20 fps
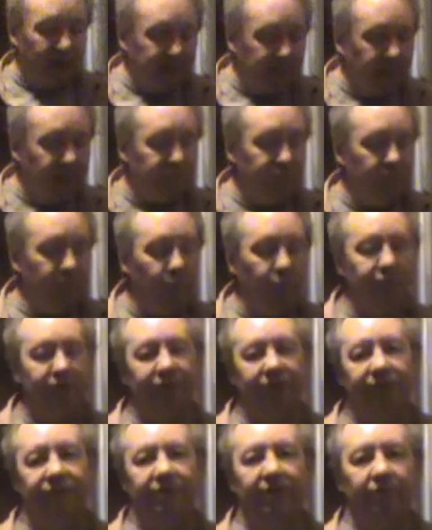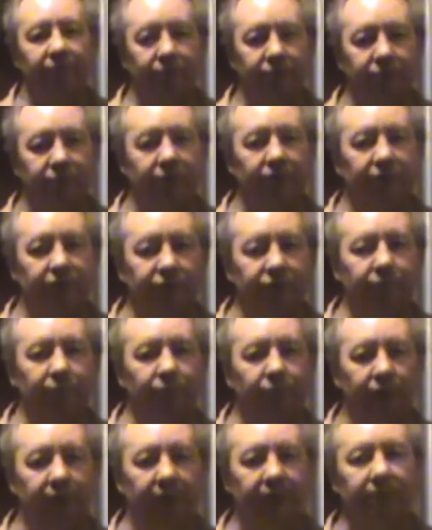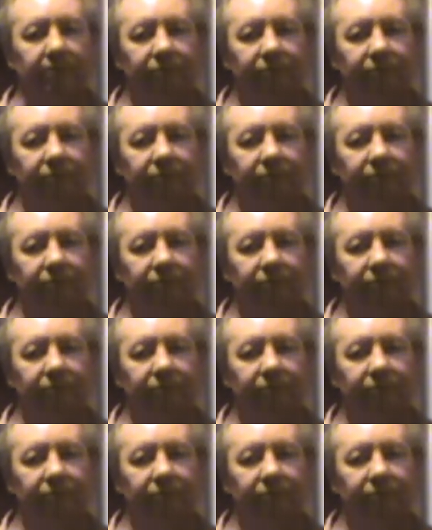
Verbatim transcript: I can give you more detailed results when we